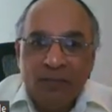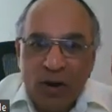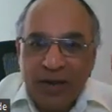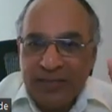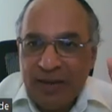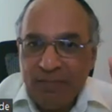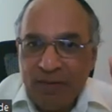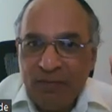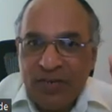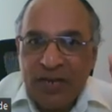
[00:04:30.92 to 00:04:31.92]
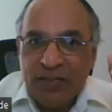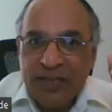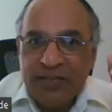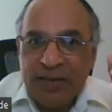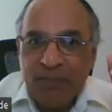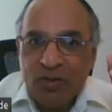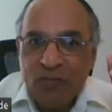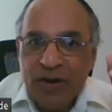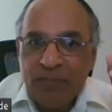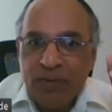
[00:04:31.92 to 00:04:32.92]
For example, which are the examples
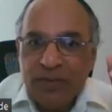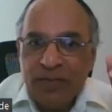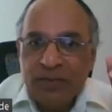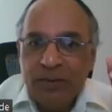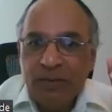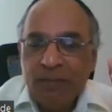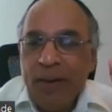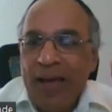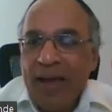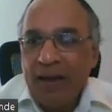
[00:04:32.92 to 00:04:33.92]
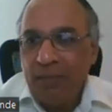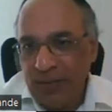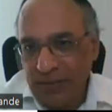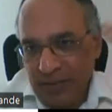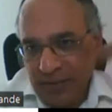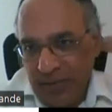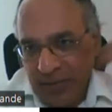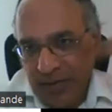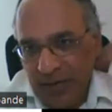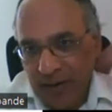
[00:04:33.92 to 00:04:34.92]
of red muscles? Back muscles,
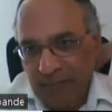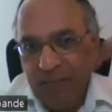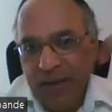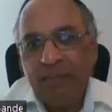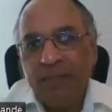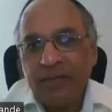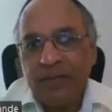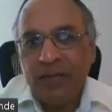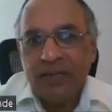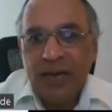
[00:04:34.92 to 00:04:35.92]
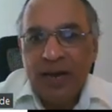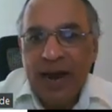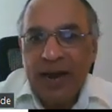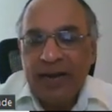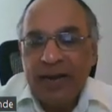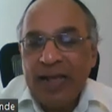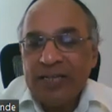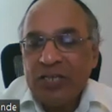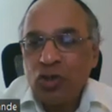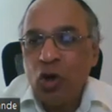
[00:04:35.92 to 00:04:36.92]
here, back muscles and
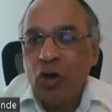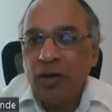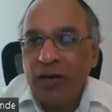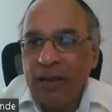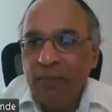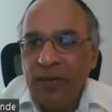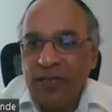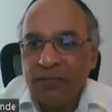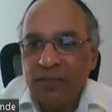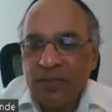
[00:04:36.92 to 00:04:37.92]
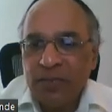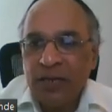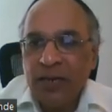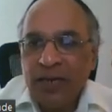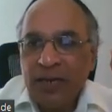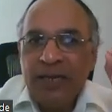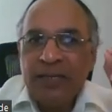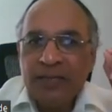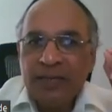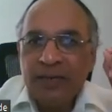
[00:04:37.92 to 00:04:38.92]
gastrocnemius muscle
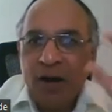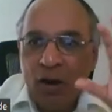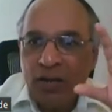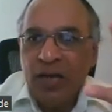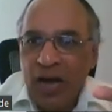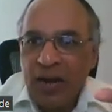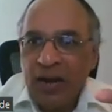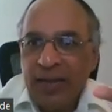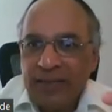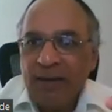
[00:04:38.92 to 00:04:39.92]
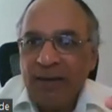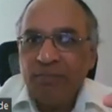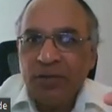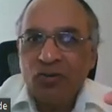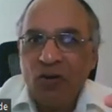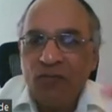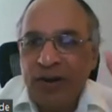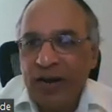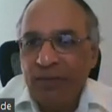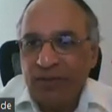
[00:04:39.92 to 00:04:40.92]
is or the are examples of
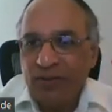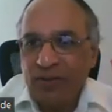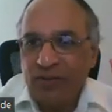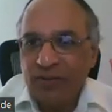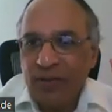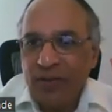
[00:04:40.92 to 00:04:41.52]
red muscles.